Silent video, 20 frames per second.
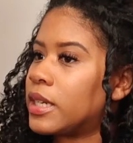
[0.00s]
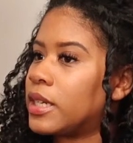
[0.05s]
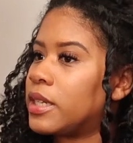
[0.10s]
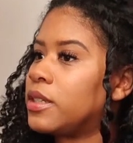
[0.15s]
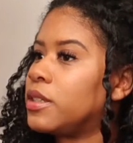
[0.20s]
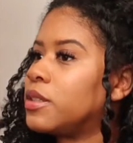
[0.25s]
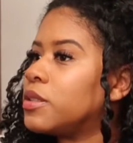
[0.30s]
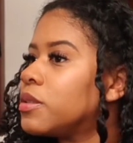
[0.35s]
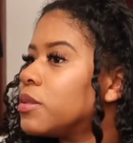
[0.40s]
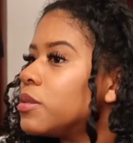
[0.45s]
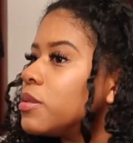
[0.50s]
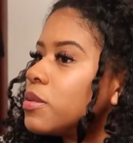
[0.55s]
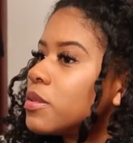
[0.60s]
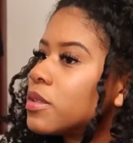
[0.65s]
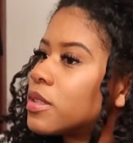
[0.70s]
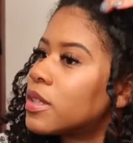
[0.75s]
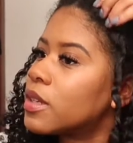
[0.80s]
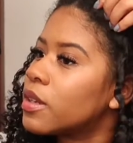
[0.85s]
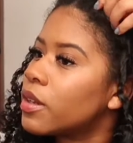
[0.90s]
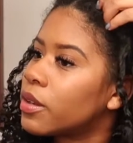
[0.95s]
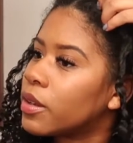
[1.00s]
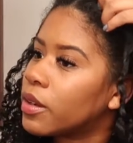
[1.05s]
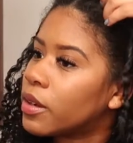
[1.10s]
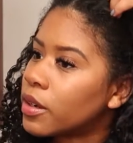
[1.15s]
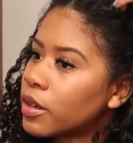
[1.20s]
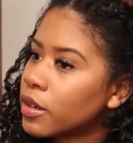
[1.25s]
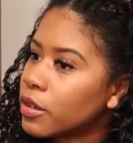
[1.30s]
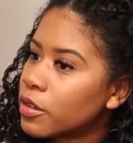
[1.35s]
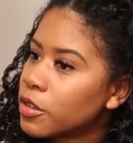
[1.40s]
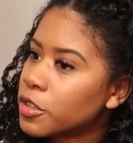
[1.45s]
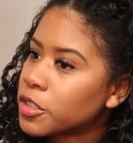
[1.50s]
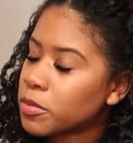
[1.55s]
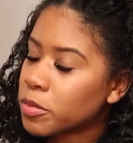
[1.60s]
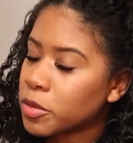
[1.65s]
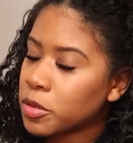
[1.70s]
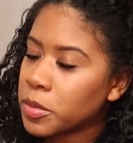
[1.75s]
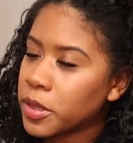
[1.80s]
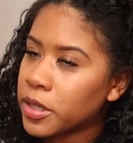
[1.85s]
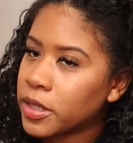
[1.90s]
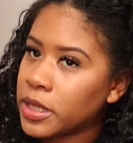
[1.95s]
I used the Curls
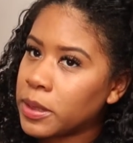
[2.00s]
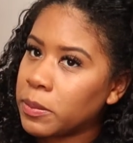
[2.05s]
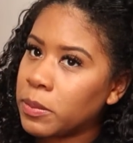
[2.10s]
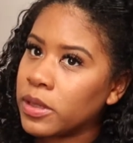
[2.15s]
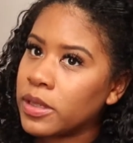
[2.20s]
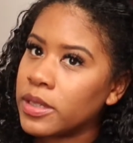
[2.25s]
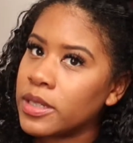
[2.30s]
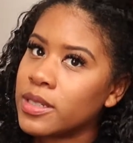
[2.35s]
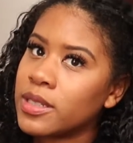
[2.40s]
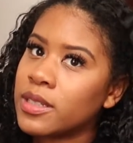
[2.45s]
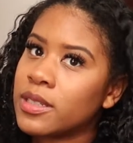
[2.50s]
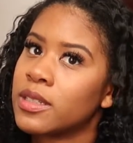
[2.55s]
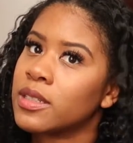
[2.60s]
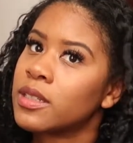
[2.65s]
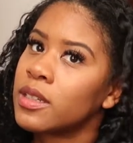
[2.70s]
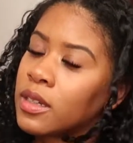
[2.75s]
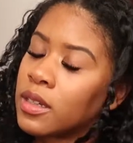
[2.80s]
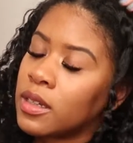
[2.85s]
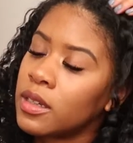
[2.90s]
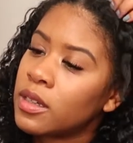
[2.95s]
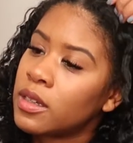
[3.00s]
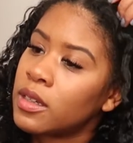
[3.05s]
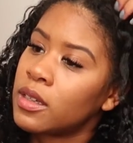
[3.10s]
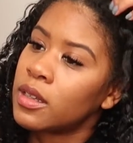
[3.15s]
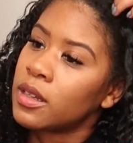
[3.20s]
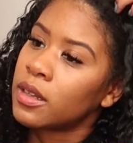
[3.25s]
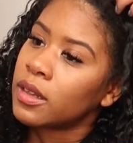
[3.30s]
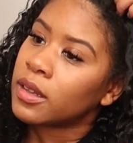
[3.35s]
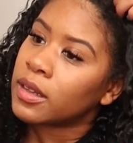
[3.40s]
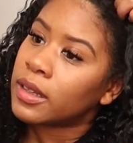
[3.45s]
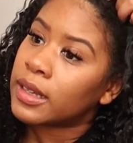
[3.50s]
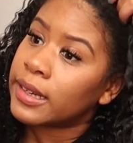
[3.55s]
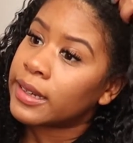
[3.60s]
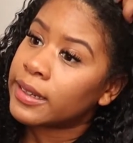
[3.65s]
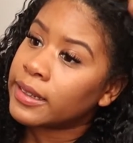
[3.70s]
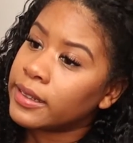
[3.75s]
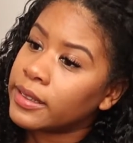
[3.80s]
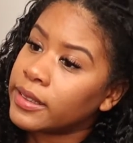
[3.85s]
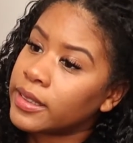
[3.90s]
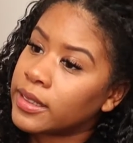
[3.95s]
Blueberry Bliss
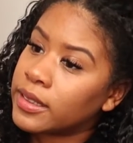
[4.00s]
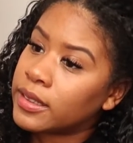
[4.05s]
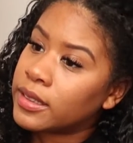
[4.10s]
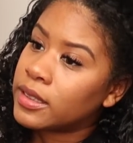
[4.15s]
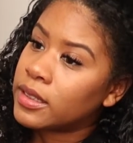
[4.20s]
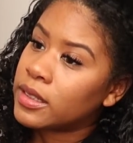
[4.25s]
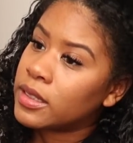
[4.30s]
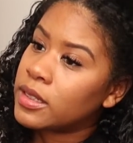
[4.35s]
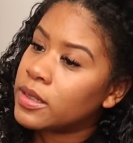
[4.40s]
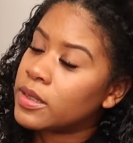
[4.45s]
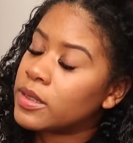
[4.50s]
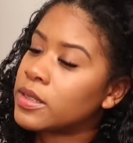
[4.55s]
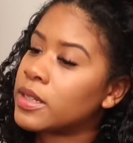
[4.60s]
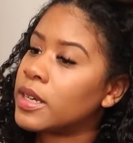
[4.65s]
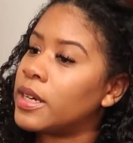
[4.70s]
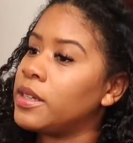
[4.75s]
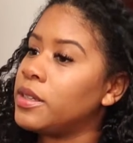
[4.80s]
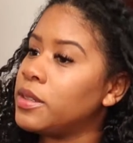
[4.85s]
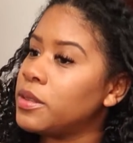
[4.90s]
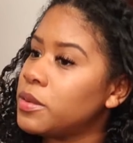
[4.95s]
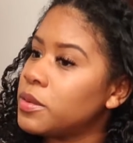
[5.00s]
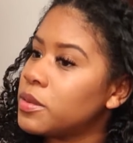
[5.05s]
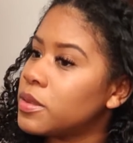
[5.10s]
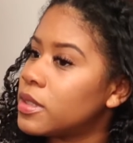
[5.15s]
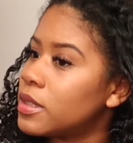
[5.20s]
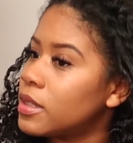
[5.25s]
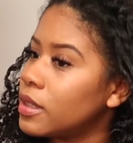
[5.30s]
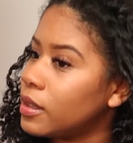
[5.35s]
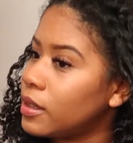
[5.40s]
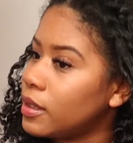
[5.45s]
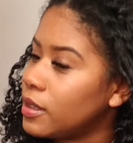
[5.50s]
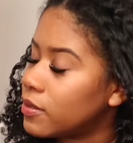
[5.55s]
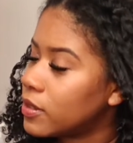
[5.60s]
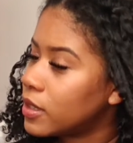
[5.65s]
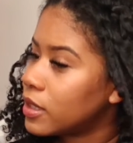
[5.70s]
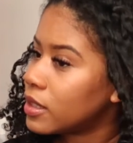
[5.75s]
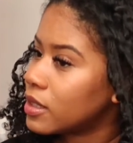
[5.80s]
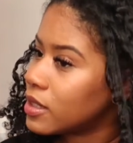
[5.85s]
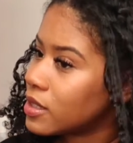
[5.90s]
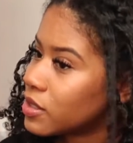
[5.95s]
line. So I used the
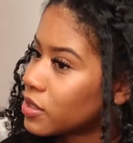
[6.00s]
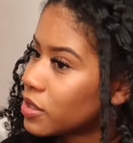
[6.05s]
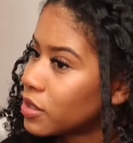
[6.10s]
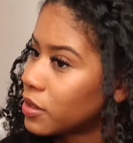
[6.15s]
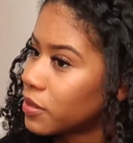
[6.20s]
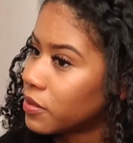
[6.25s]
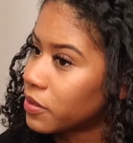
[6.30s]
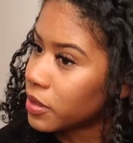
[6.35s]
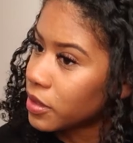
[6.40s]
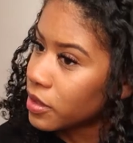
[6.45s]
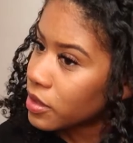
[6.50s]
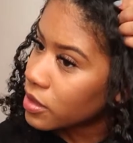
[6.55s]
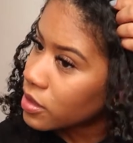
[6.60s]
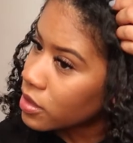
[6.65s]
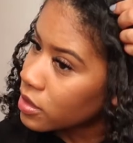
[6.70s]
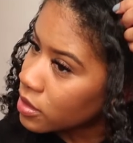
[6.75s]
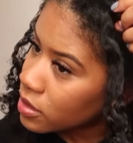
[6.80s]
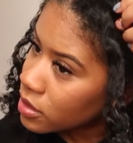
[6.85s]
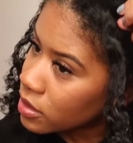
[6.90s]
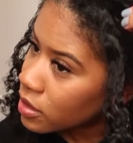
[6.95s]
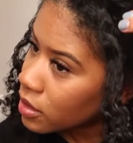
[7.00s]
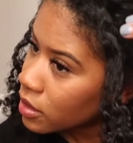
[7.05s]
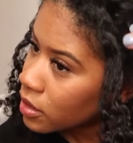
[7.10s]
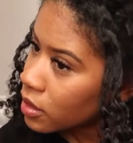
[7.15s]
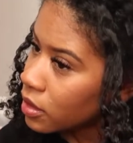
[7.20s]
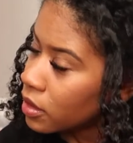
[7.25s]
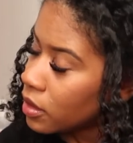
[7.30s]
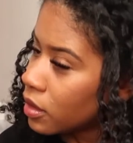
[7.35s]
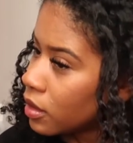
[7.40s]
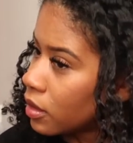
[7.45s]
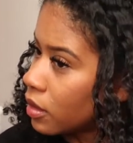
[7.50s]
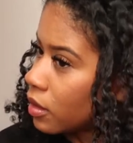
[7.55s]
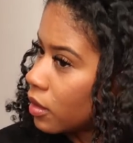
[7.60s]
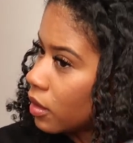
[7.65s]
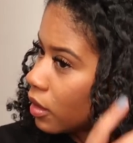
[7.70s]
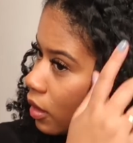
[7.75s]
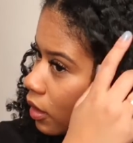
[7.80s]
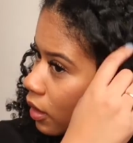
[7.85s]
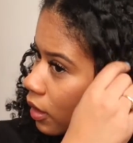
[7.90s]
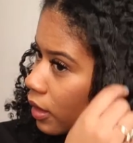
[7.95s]
leave-in conditioner first.
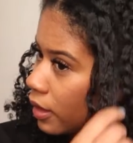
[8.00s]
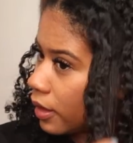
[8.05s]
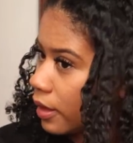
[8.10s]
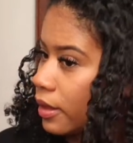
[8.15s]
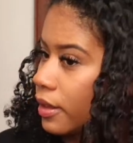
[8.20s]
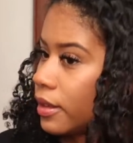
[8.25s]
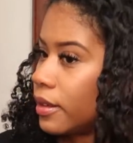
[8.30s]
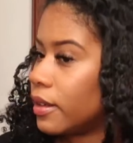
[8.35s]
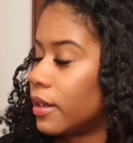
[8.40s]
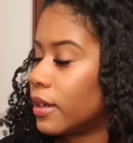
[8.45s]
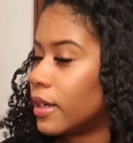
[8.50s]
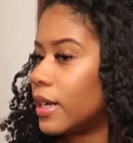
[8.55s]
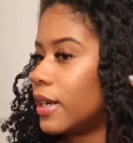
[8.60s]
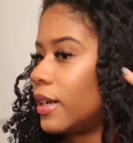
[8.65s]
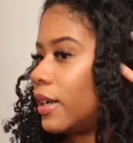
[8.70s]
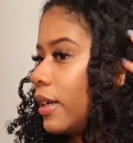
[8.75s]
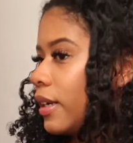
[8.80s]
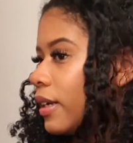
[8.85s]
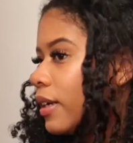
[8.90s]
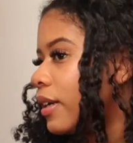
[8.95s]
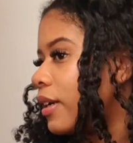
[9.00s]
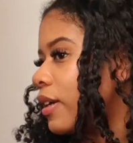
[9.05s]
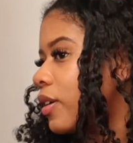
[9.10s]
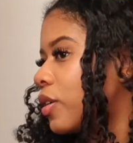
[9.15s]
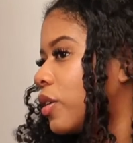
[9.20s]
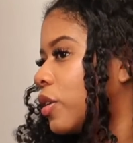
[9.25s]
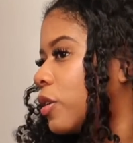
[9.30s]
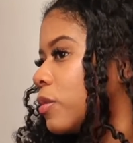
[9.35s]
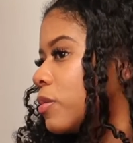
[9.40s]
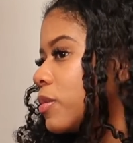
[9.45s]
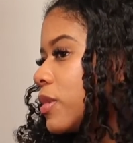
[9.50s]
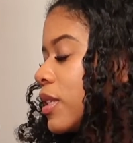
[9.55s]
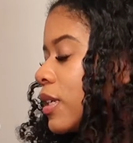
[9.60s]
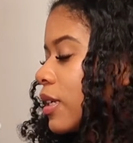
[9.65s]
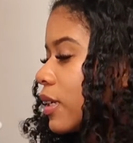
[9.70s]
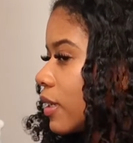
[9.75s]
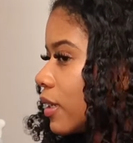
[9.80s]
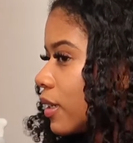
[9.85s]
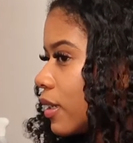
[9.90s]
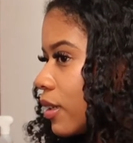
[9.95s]
Uh, then I combed
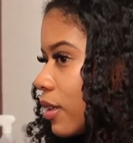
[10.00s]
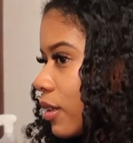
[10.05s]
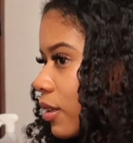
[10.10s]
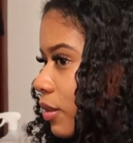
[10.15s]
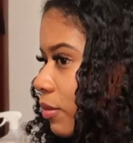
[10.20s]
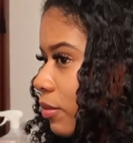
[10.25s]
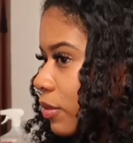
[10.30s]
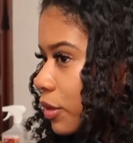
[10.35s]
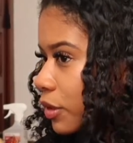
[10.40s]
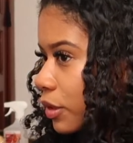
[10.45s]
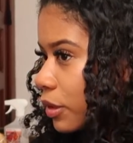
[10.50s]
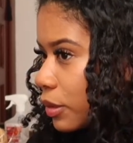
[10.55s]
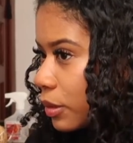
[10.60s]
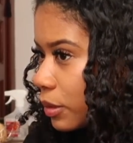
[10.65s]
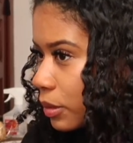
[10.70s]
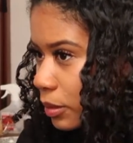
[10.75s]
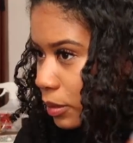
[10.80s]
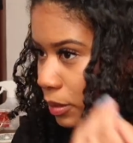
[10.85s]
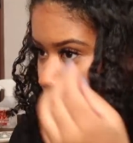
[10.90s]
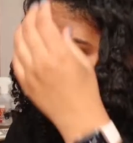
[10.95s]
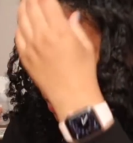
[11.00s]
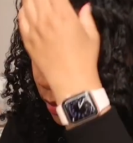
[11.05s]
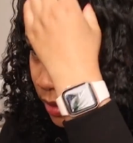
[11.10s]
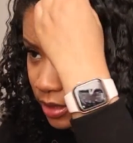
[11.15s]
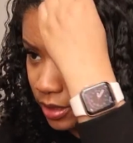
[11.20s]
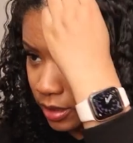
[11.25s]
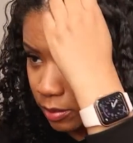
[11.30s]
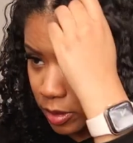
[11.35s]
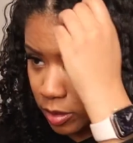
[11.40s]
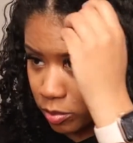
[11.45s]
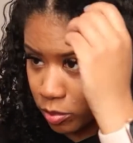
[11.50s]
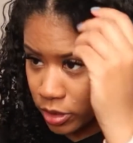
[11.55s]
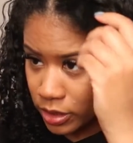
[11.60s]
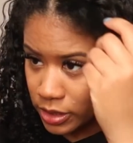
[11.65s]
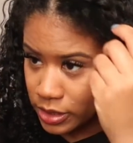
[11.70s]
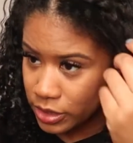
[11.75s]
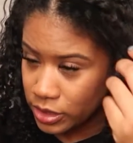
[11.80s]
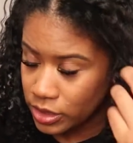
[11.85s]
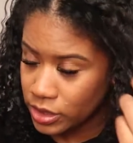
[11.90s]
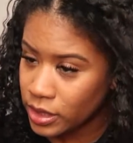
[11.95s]
it through with my Denman
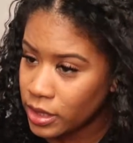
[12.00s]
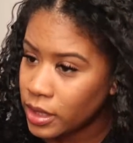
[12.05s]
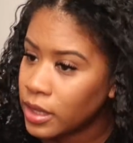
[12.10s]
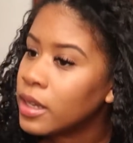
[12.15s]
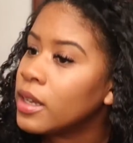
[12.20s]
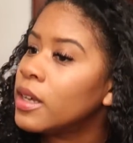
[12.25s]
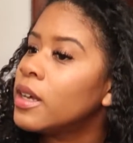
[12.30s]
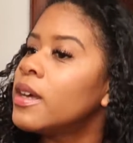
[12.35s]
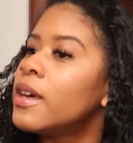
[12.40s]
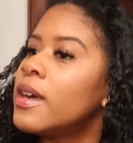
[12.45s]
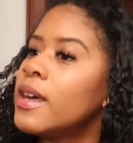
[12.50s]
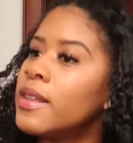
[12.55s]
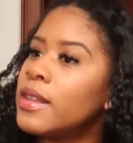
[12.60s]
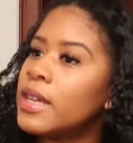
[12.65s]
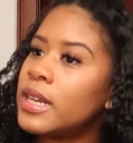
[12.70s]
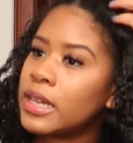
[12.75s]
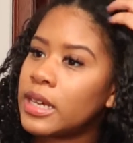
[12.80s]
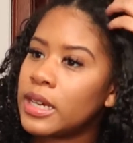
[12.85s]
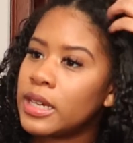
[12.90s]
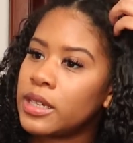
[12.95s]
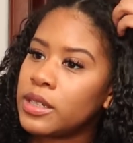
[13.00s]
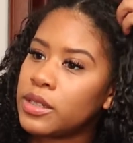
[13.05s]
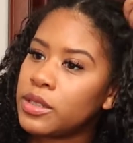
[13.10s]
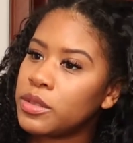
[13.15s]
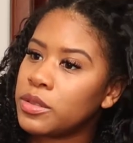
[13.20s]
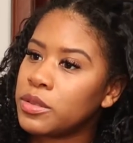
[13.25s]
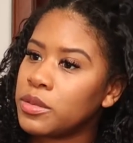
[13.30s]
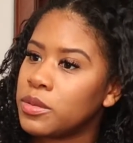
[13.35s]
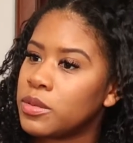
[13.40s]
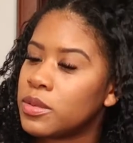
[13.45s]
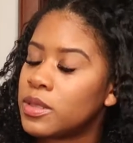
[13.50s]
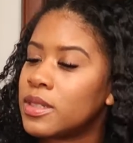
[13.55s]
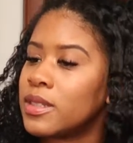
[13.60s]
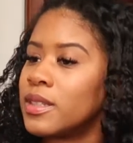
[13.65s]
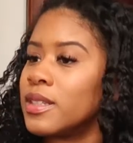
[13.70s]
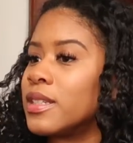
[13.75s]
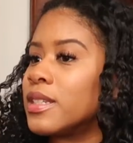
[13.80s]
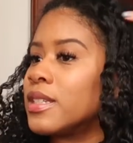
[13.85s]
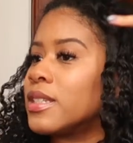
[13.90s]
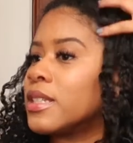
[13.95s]
brush, and then I
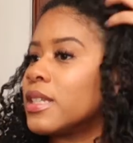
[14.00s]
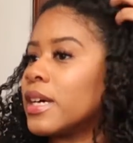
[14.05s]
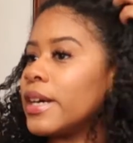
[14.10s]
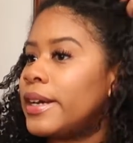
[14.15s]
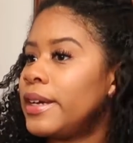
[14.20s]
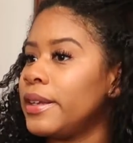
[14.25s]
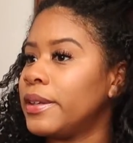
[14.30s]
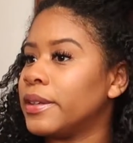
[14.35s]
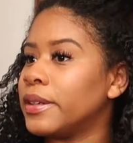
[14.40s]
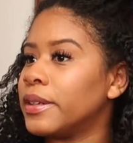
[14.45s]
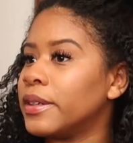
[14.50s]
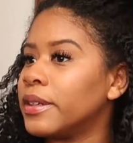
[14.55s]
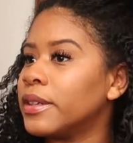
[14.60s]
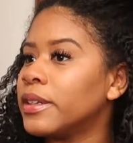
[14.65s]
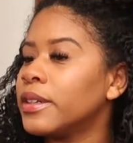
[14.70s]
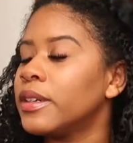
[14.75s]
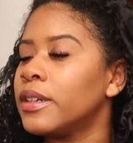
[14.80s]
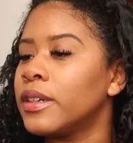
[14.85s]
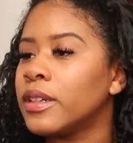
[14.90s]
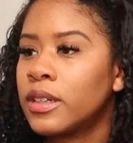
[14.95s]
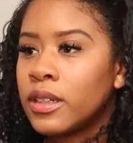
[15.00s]
used the styler,